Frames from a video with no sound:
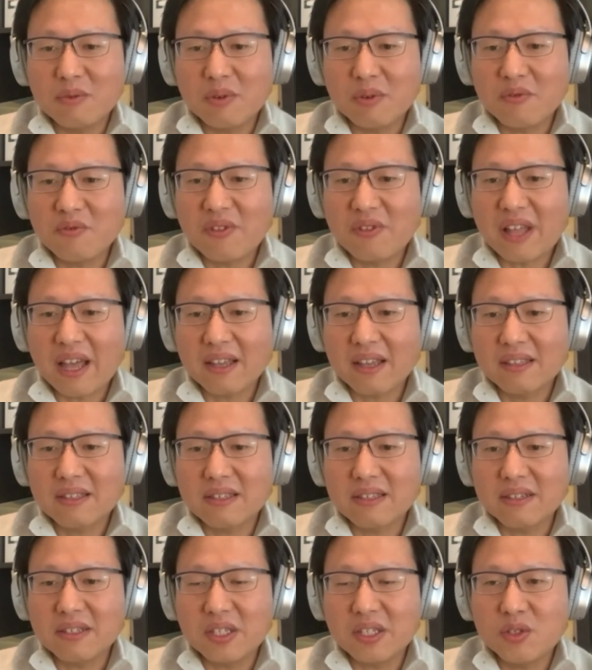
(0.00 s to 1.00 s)
reflect
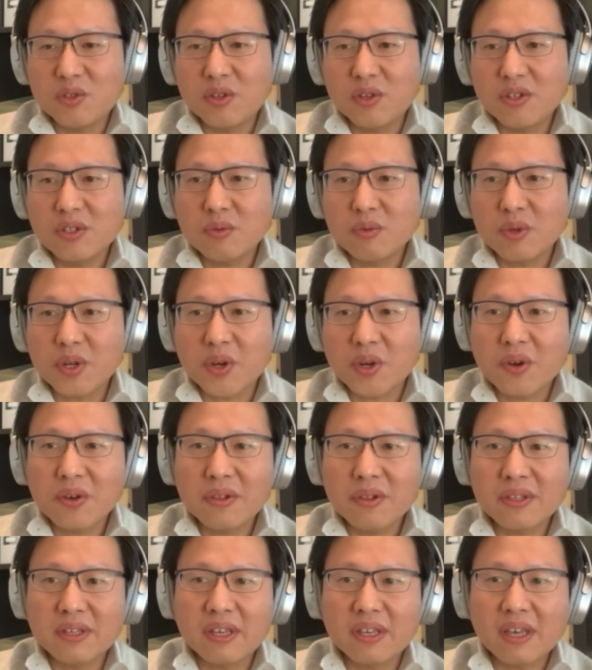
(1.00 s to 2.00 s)
the situation we're
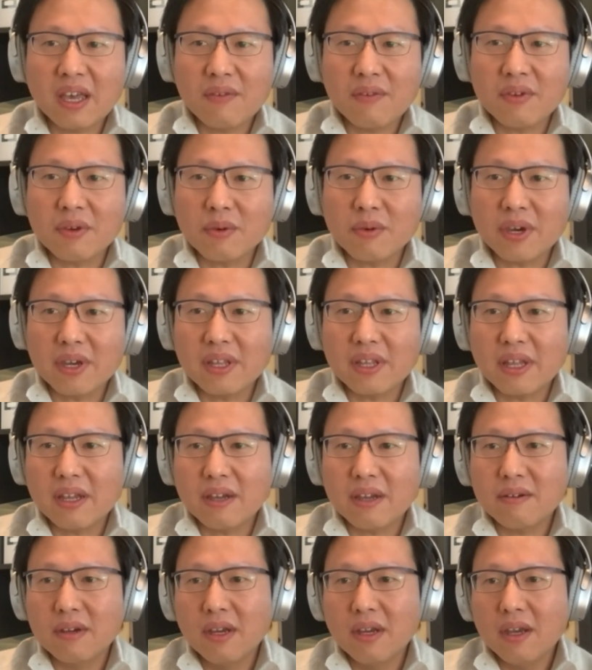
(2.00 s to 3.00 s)
currently having right
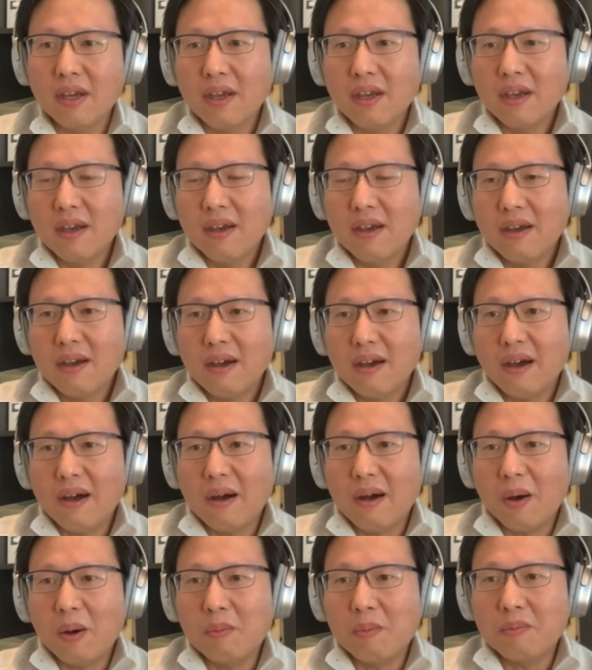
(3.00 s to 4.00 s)
now.
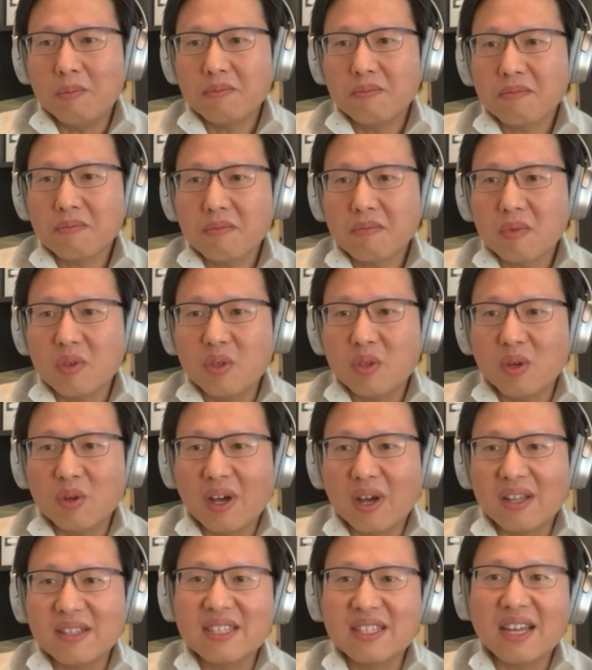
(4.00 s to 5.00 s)

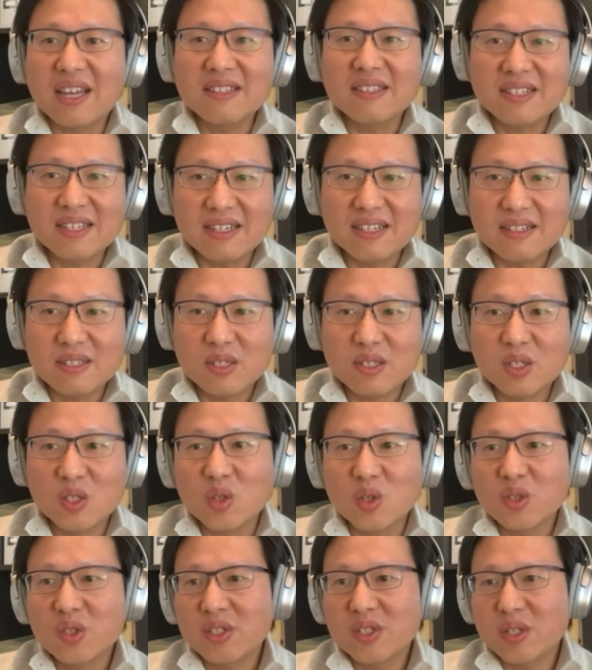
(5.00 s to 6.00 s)
Andante,
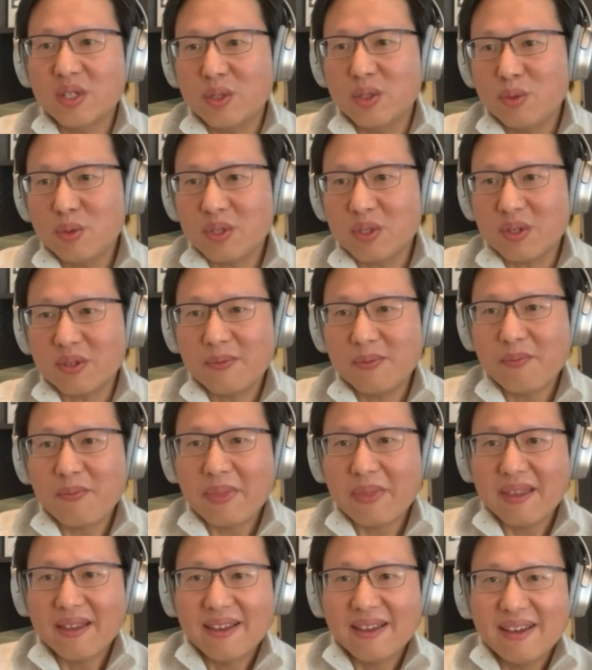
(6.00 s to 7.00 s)
sostenuto.
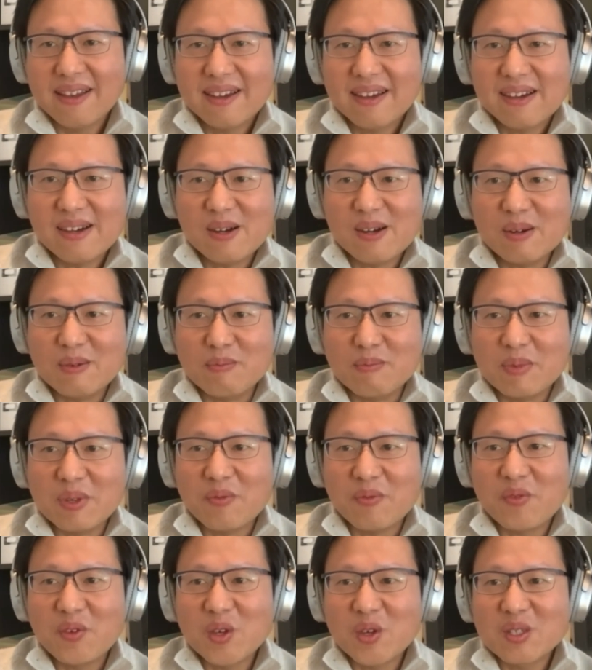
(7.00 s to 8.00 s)
It
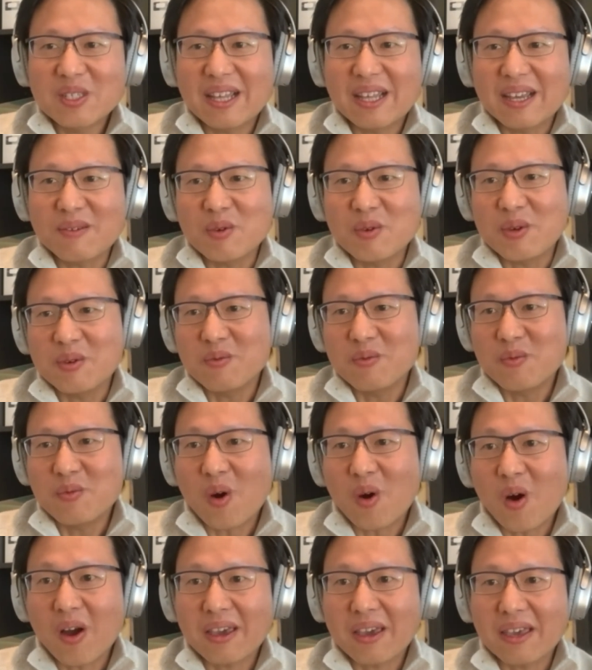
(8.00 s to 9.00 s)
feels like we're
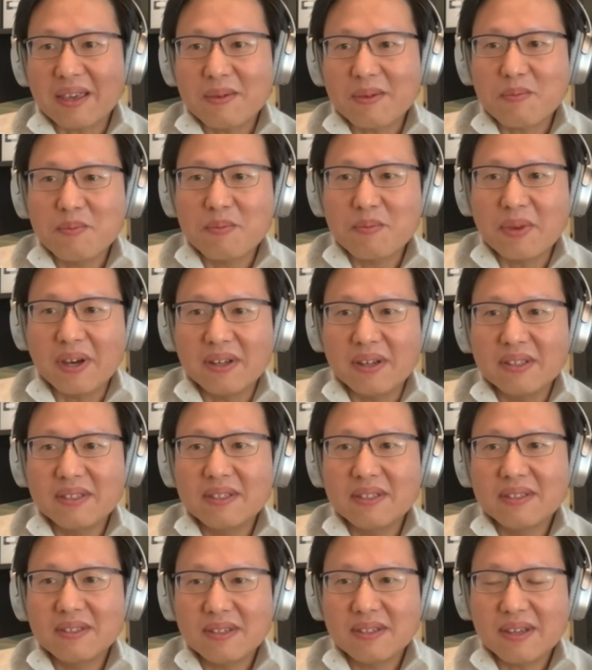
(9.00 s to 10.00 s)
walking, but
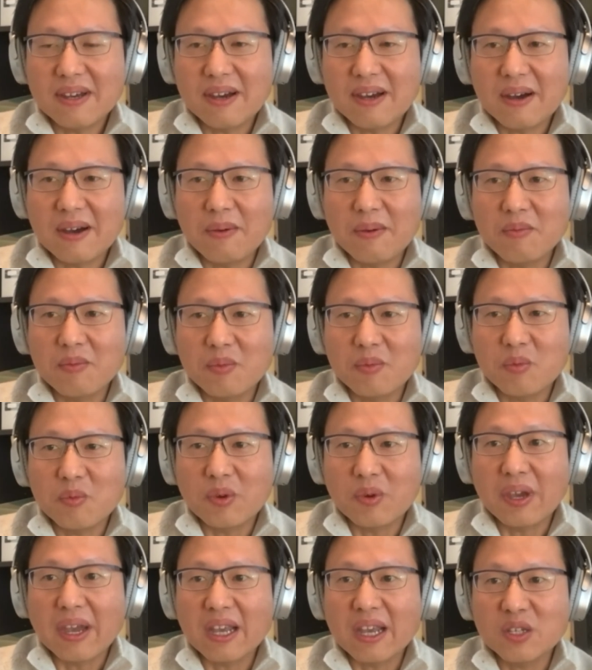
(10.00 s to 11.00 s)

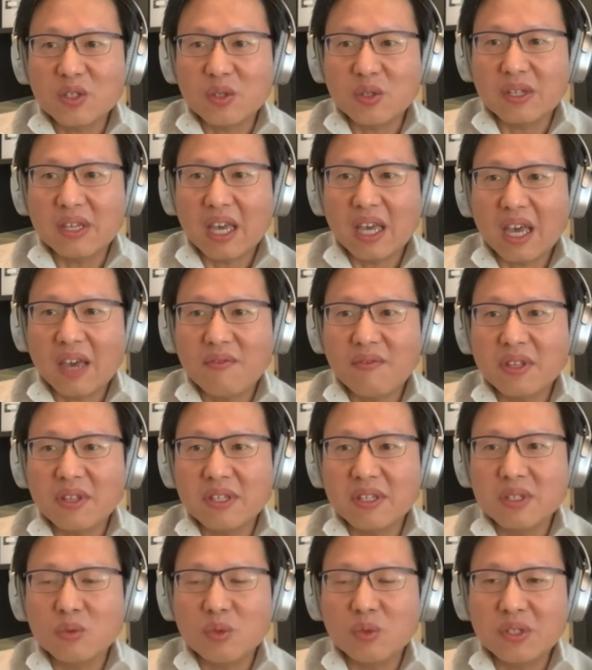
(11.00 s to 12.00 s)
we're actually having
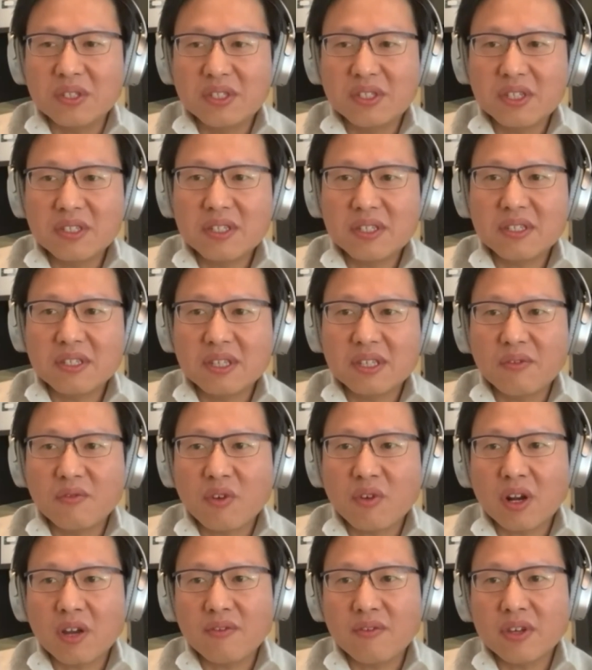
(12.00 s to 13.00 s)
this resistance in
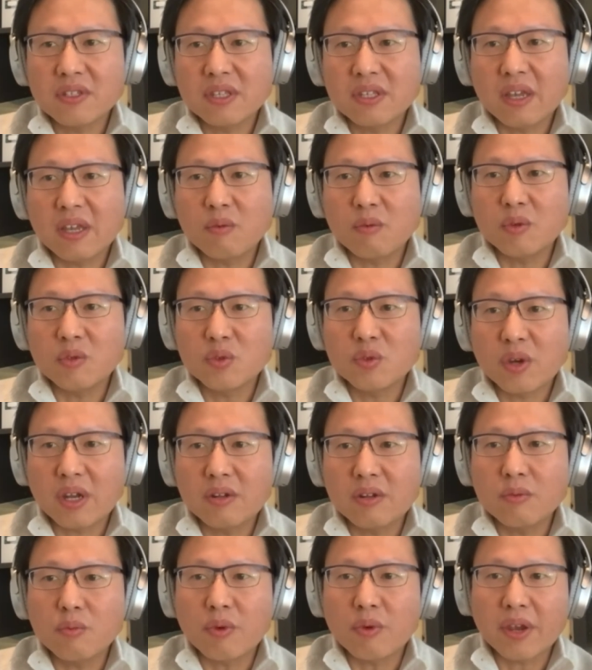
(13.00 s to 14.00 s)
front of us, and we try
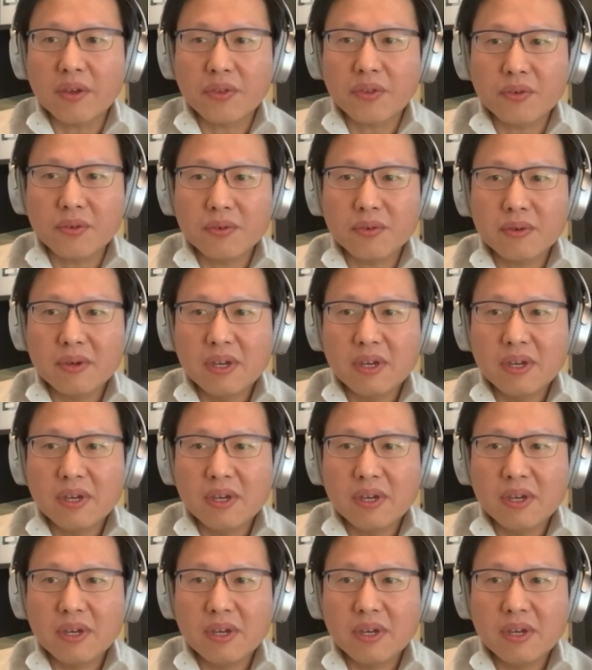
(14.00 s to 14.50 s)
to break through.